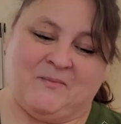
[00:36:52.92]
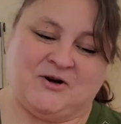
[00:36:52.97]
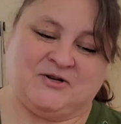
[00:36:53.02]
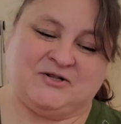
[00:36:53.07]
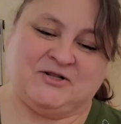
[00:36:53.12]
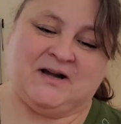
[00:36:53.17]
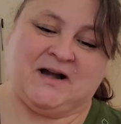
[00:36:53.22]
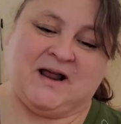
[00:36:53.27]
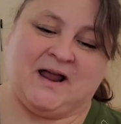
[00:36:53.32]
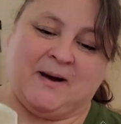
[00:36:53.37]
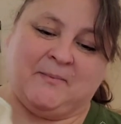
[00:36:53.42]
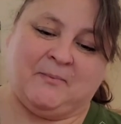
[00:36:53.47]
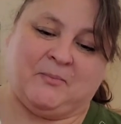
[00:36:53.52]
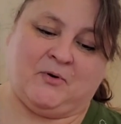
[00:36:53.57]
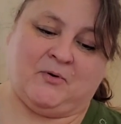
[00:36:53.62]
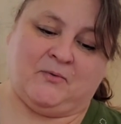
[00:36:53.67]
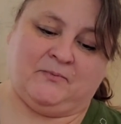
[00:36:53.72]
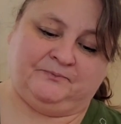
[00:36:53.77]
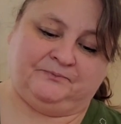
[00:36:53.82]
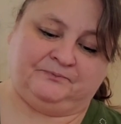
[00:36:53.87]
March and
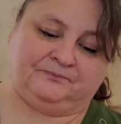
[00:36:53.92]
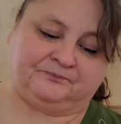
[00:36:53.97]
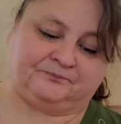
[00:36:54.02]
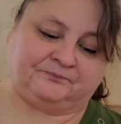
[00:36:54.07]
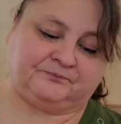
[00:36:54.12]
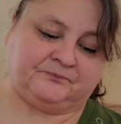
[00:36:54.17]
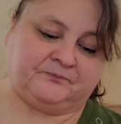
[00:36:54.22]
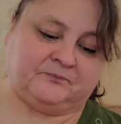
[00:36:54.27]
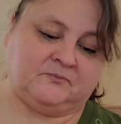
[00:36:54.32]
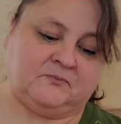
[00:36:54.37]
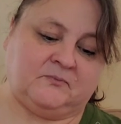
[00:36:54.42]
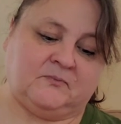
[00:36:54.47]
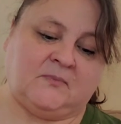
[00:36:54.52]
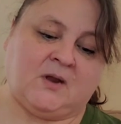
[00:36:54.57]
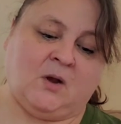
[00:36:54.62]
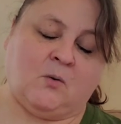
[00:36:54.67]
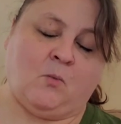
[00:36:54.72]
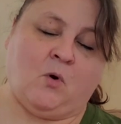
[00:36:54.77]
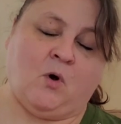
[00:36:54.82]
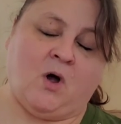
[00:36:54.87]
April,
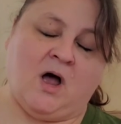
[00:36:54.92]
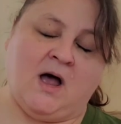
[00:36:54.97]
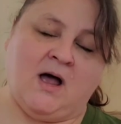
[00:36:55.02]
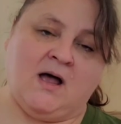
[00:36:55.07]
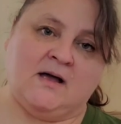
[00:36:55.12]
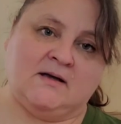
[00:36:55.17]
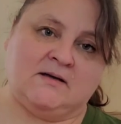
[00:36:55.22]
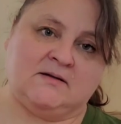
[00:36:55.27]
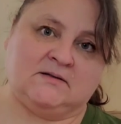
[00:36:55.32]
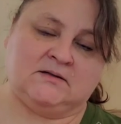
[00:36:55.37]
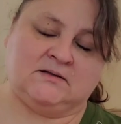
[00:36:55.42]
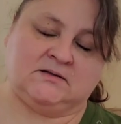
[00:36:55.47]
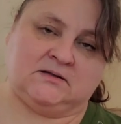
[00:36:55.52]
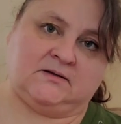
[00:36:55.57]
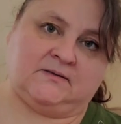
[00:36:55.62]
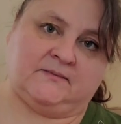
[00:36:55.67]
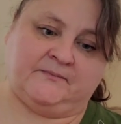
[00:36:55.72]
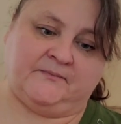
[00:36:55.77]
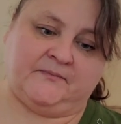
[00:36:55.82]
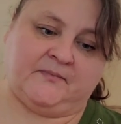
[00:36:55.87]
was
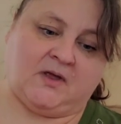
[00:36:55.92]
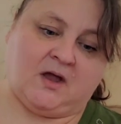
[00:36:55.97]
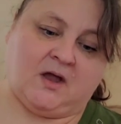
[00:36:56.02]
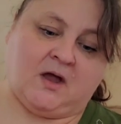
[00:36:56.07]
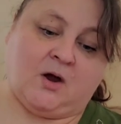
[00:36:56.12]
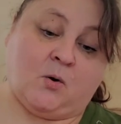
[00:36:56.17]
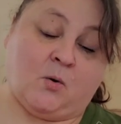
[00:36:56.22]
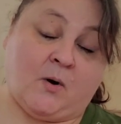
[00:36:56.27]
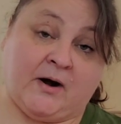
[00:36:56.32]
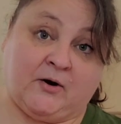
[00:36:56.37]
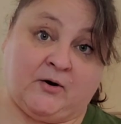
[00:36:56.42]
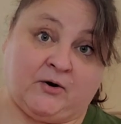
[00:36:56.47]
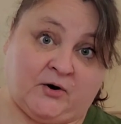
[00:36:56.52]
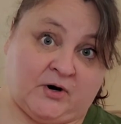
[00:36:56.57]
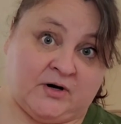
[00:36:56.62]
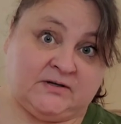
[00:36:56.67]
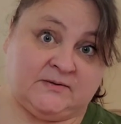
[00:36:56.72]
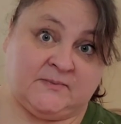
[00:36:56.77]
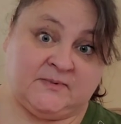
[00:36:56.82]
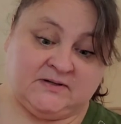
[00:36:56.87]
Quaker
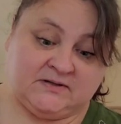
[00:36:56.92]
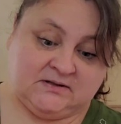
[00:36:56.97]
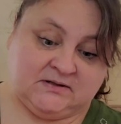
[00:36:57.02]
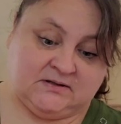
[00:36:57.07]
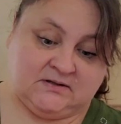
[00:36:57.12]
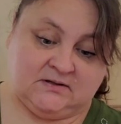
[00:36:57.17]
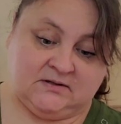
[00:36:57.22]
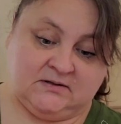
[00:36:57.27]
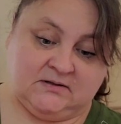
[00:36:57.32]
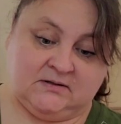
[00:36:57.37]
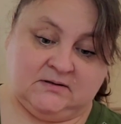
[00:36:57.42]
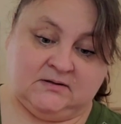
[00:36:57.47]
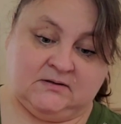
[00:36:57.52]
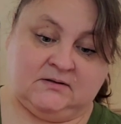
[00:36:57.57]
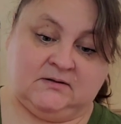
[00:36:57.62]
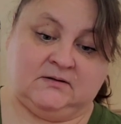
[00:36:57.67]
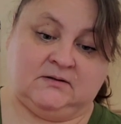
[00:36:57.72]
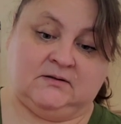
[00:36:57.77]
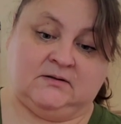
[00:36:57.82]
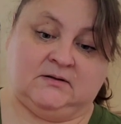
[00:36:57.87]
Christmas
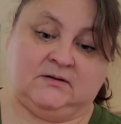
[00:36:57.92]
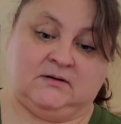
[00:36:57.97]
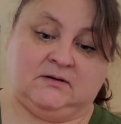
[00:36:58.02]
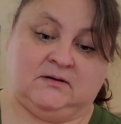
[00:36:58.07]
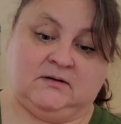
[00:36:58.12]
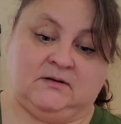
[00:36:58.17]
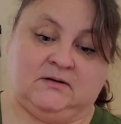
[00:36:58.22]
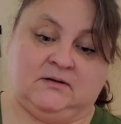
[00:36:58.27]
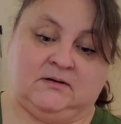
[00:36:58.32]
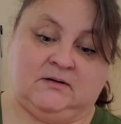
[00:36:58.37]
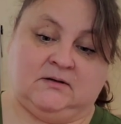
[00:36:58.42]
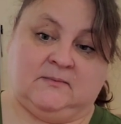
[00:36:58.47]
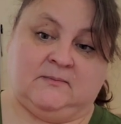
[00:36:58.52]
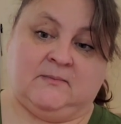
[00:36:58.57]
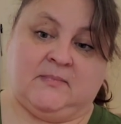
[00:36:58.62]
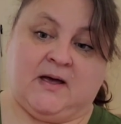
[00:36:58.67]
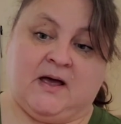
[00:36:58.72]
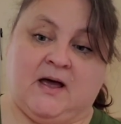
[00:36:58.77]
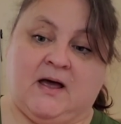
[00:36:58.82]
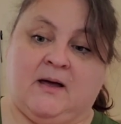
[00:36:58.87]

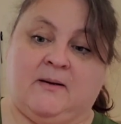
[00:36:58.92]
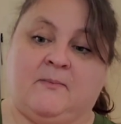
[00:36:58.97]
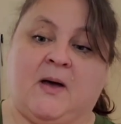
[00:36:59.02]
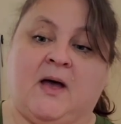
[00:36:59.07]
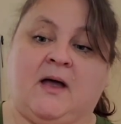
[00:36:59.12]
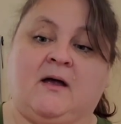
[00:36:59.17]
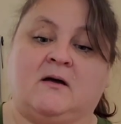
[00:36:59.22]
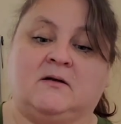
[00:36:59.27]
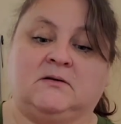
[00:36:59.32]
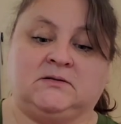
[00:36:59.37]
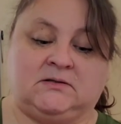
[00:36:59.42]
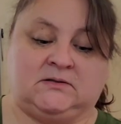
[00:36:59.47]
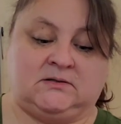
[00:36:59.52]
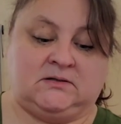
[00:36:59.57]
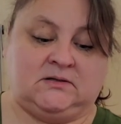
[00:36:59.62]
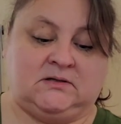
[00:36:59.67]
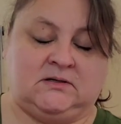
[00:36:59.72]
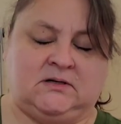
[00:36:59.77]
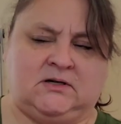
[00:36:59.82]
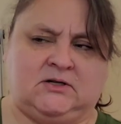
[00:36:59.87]
by Bygone
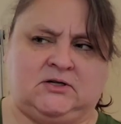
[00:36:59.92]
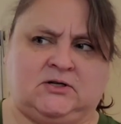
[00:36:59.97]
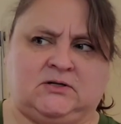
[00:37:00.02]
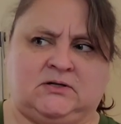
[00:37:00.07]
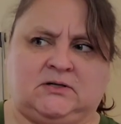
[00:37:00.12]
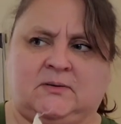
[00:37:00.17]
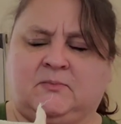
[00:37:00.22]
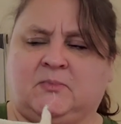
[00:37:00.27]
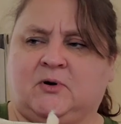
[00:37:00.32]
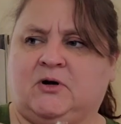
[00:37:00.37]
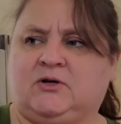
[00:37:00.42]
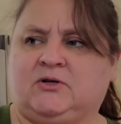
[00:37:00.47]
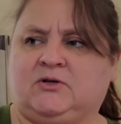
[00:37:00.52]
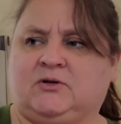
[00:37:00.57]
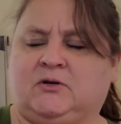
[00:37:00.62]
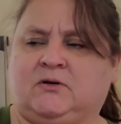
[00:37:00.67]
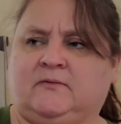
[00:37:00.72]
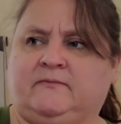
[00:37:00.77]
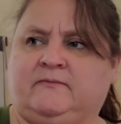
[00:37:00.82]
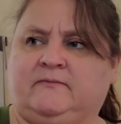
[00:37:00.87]
Stitches, I'm pretty
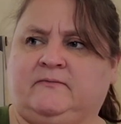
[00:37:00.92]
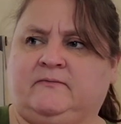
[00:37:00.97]
sure.